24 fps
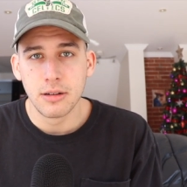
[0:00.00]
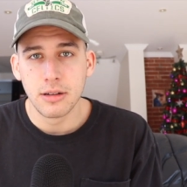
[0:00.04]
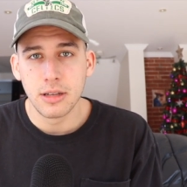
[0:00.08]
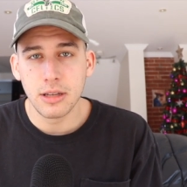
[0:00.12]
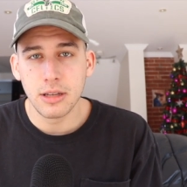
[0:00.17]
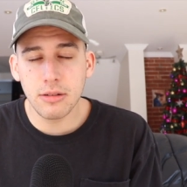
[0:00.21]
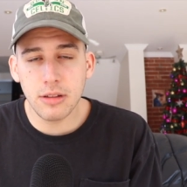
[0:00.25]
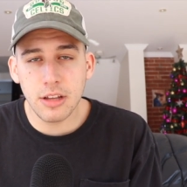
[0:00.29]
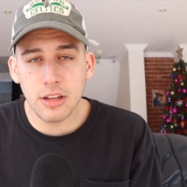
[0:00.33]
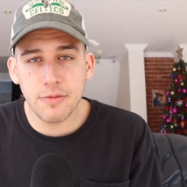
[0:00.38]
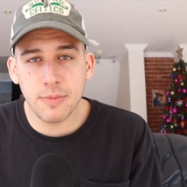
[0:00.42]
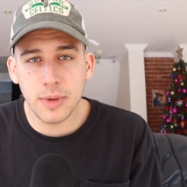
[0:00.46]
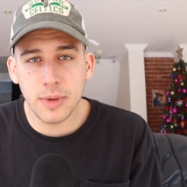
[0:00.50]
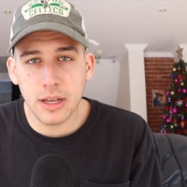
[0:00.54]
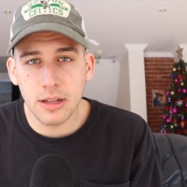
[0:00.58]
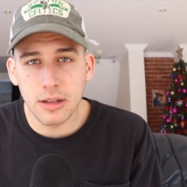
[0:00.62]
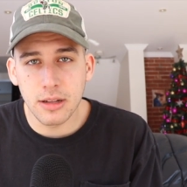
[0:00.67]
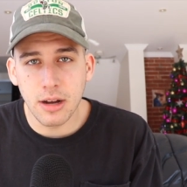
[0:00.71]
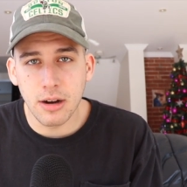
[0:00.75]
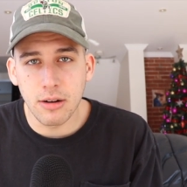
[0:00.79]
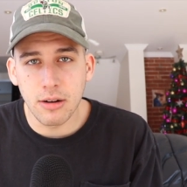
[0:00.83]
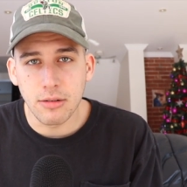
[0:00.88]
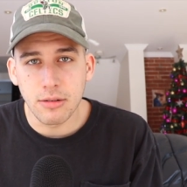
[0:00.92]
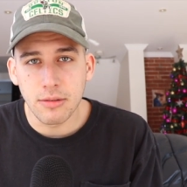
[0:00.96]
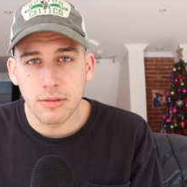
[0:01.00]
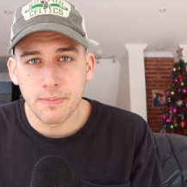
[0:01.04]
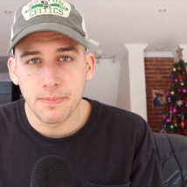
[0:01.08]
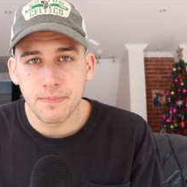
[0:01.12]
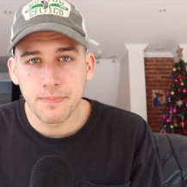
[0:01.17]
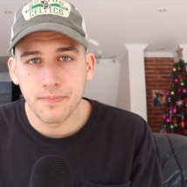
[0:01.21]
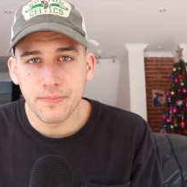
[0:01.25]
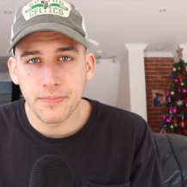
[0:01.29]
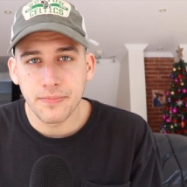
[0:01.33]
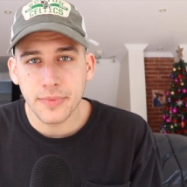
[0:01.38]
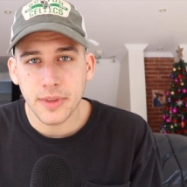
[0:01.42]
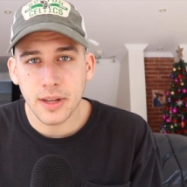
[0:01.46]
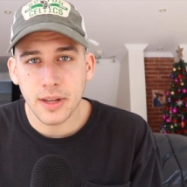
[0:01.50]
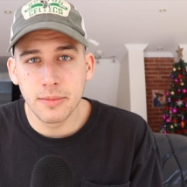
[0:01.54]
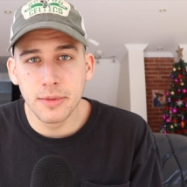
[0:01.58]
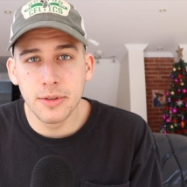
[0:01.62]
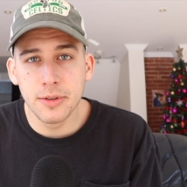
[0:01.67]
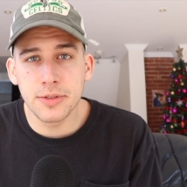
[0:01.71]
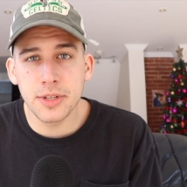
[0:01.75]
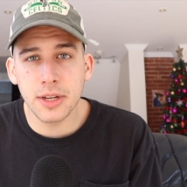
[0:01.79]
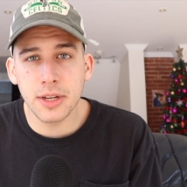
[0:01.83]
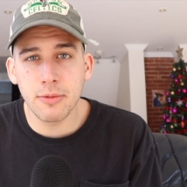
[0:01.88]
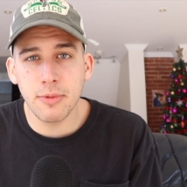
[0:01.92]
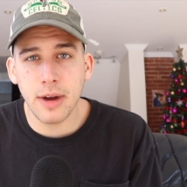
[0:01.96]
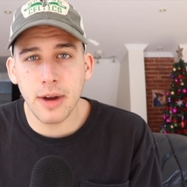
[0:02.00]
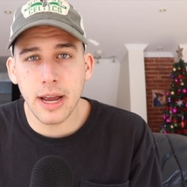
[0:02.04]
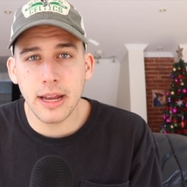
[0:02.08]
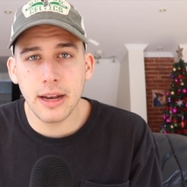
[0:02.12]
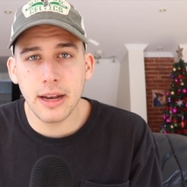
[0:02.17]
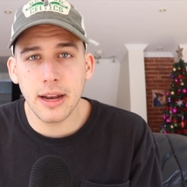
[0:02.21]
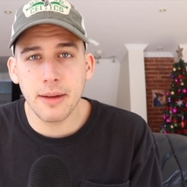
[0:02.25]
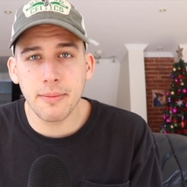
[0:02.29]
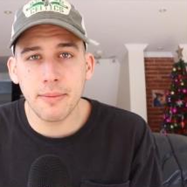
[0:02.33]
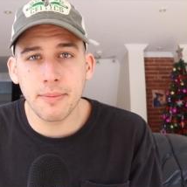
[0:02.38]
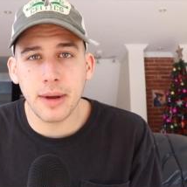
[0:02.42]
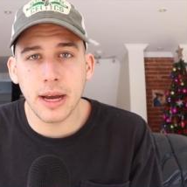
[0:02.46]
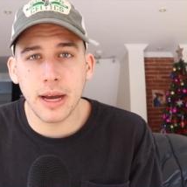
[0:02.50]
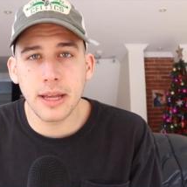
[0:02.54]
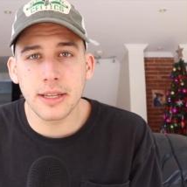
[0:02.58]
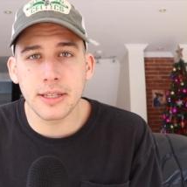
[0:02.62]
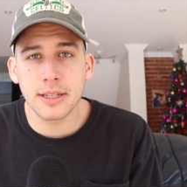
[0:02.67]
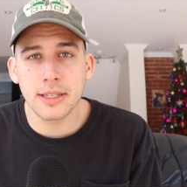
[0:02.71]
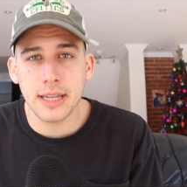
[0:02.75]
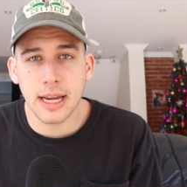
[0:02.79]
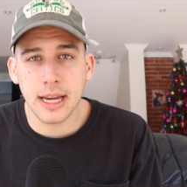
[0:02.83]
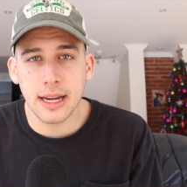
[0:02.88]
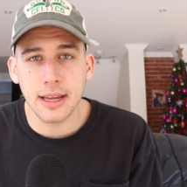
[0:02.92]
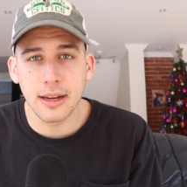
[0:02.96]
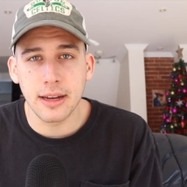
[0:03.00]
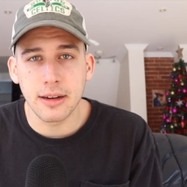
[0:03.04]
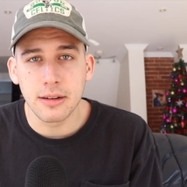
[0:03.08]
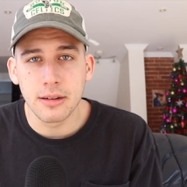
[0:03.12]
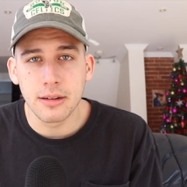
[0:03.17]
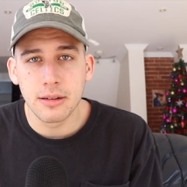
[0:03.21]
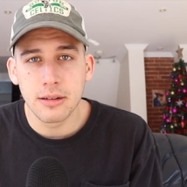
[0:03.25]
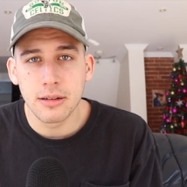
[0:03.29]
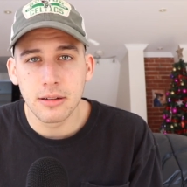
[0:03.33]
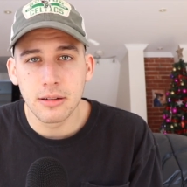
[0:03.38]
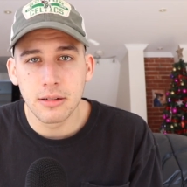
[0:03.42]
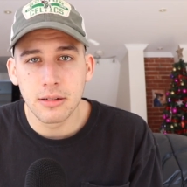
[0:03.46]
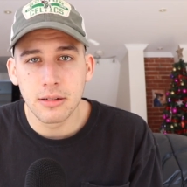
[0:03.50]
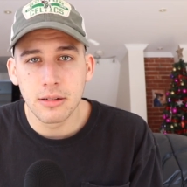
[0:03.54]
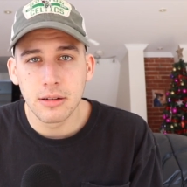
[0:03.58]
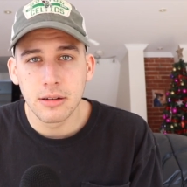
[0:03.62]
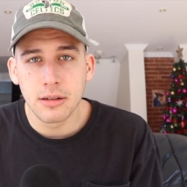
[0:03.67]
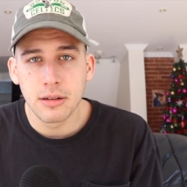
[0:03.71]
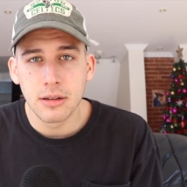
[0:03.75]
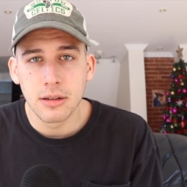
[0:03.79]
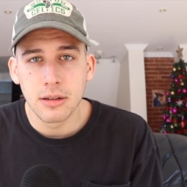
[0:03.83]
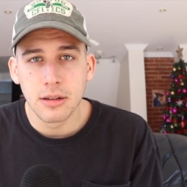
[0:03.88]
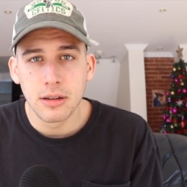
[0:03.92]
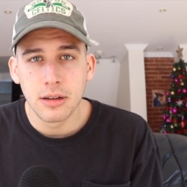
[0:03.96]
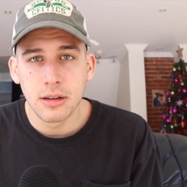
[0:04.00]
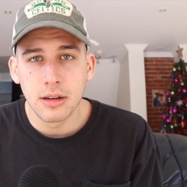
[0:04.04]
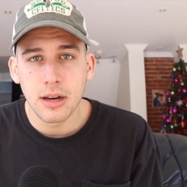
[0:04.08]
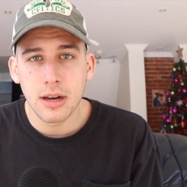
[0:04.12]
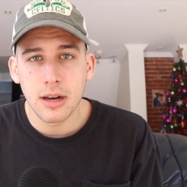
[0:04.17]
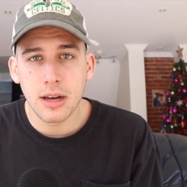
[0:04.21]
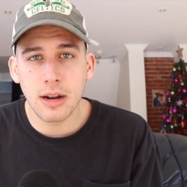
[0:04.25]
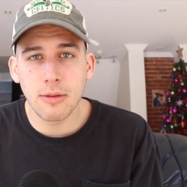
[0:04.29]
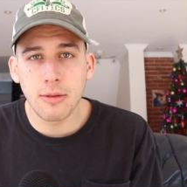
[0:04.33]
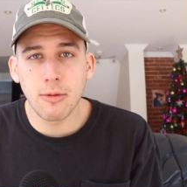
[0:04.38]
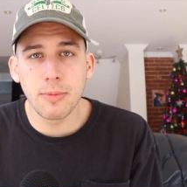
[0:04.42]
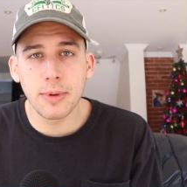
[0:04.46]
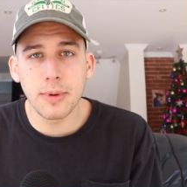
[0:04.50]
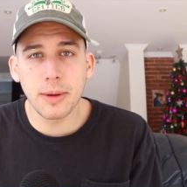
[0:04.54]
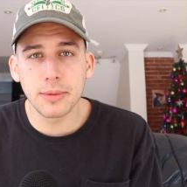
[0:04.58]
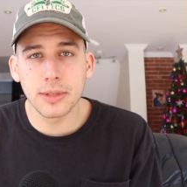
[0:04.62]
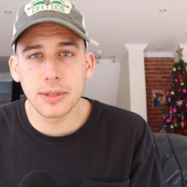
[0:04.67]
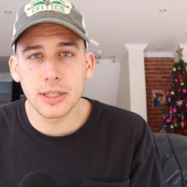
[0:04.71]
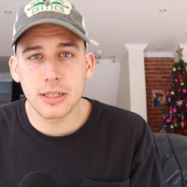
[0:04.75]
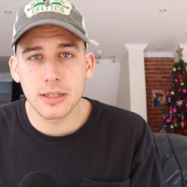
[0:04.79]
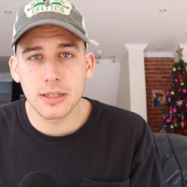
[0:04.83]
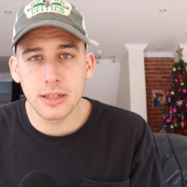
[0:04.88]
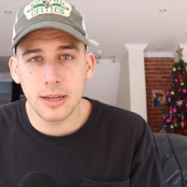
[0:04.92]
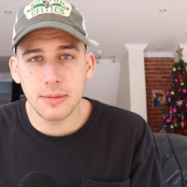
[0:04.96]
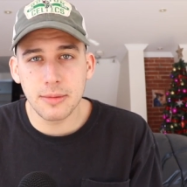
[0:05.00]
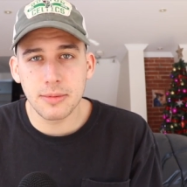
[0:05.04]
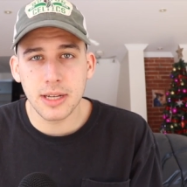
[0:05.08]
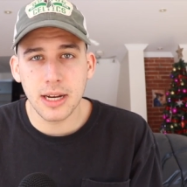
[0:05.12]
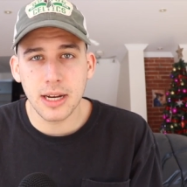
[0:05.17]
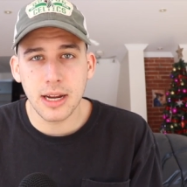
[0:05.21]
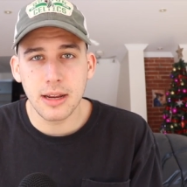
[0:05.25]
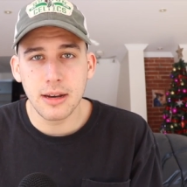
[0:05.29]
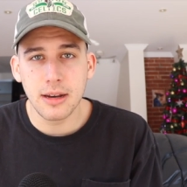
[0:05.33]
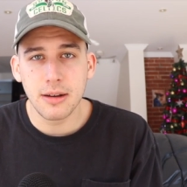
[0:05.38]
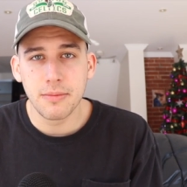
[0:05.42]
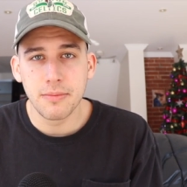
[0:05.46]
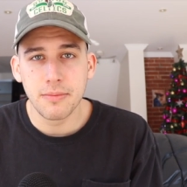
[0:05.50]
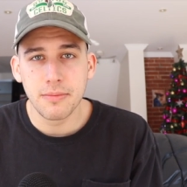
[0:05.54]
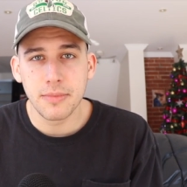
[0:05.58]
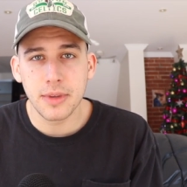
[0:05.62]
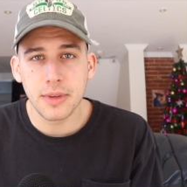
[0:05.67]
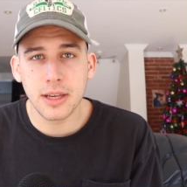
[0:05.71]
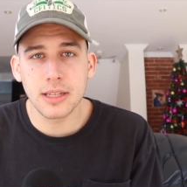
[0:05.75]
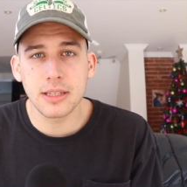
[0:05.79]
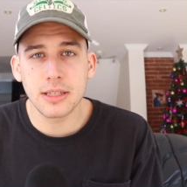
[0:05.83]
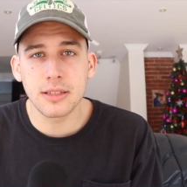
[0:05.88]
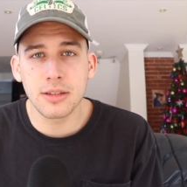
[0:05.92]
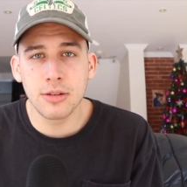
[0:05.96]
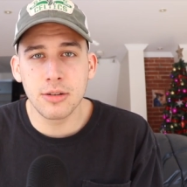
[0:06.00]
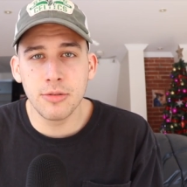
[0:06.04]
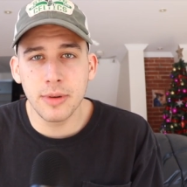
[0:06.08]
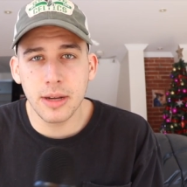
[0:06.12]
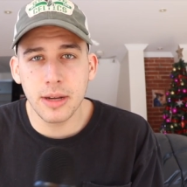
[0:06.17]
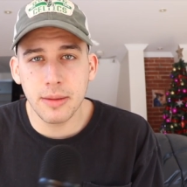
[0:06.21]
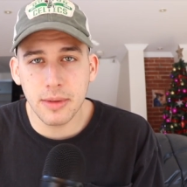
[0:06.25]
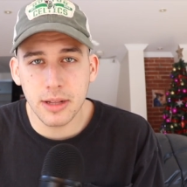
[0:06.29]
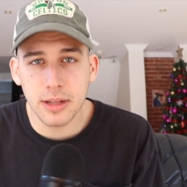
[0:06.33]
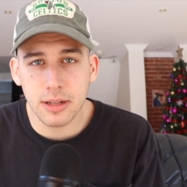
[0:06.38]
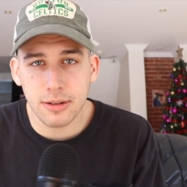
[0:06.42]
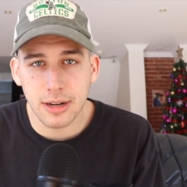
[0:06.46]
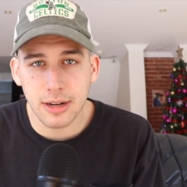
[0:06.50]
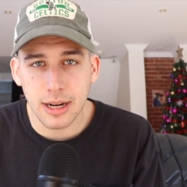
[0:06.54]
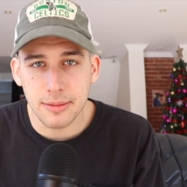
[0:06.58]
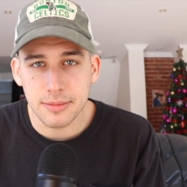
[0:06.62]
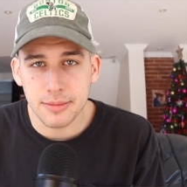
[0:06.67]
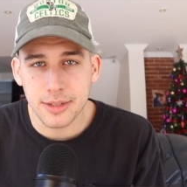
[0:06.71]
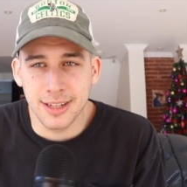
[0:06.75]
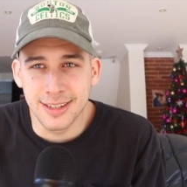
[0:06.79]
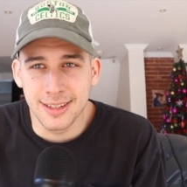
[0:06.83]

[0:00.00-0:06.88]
You leave me alone. I'm losing weight by the second. And I won't be able to sleep tonight because of too many milligrams.